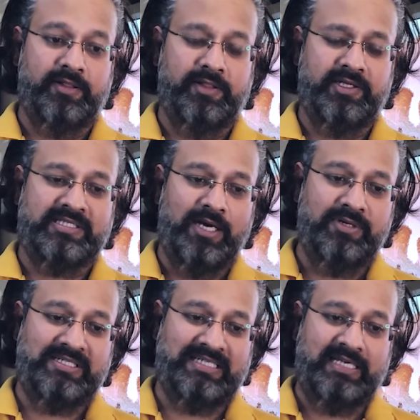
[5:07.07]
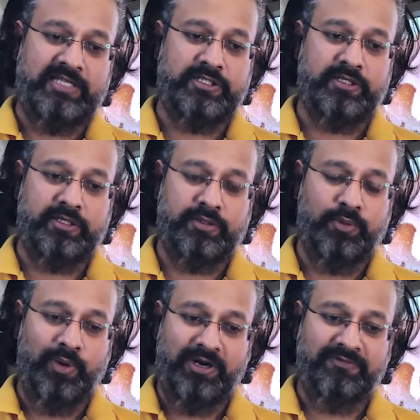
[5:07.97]
The sound signature,
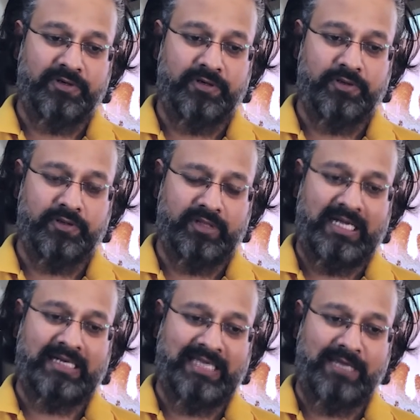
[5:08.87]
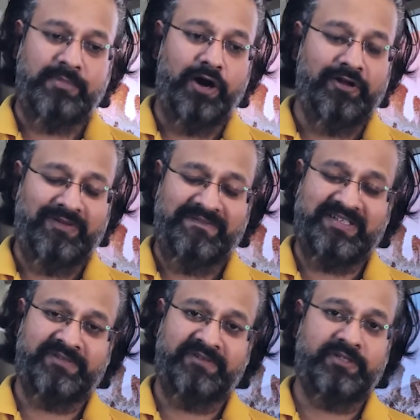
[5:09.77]
whatever that came out of
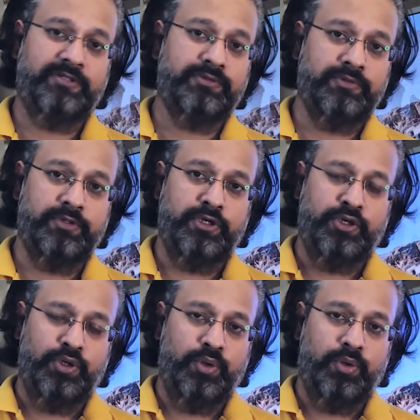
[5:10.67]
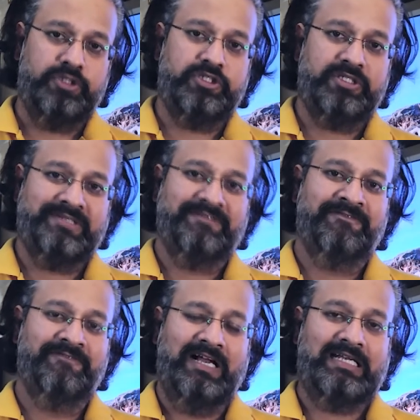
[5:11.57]
FS52, just
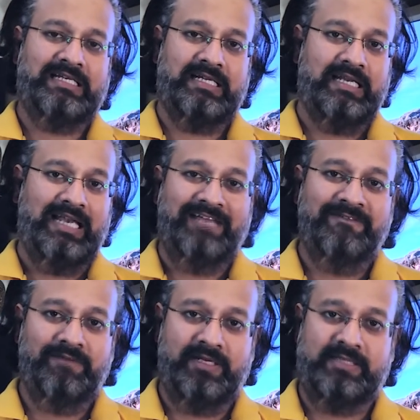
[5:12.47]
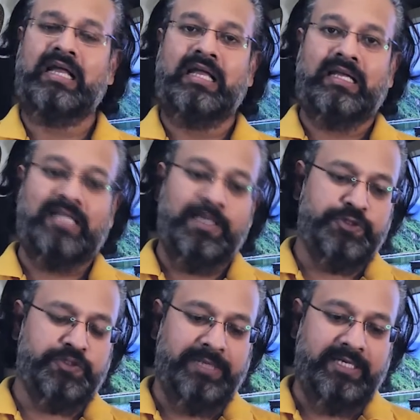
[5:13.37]
felt lifeless. Klipsch
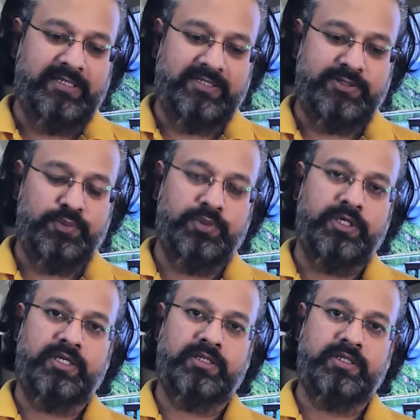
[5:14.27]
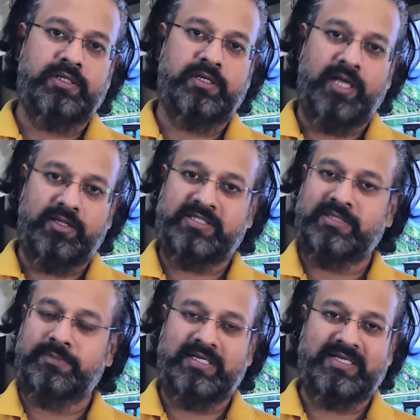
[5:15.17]
speakers were another
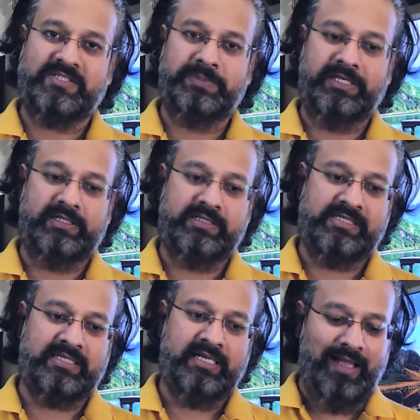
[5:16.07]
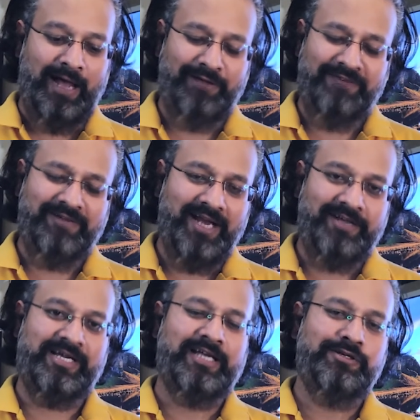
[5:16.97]
similar experience. However, I
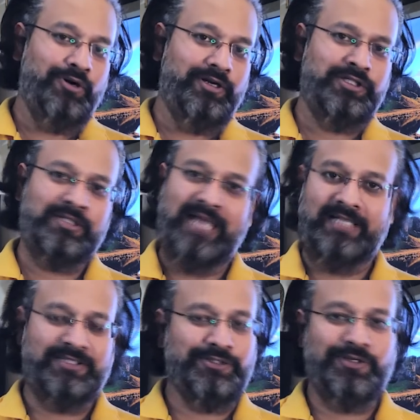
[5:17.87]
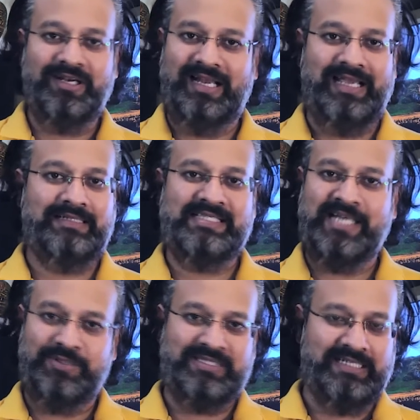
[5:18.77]
tried to audition, I just couldn't like the
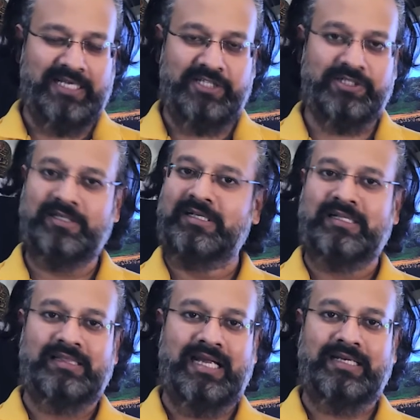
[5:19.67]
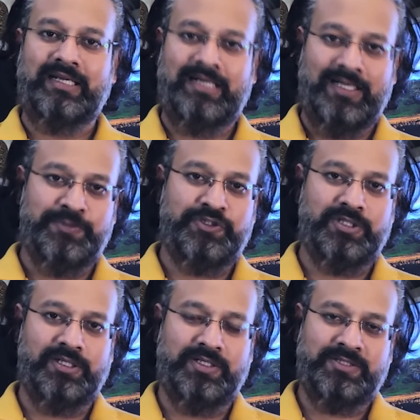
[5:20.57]
sound signature that the
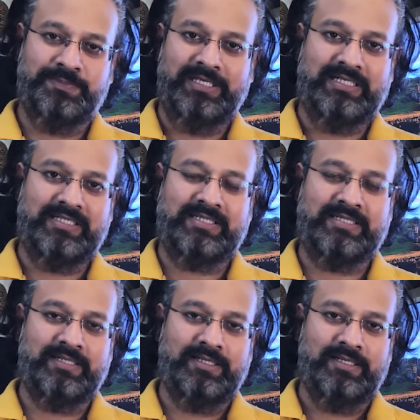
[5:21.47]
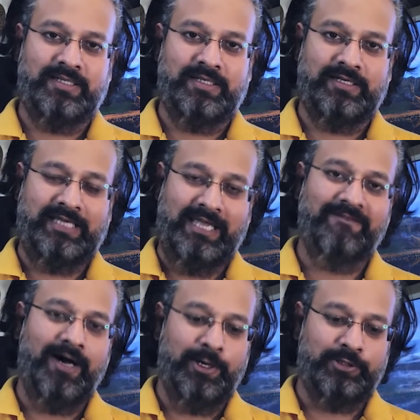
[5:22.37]
Klipsch speakers gave
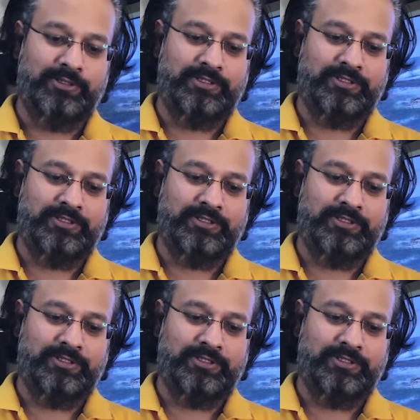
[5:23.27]
out.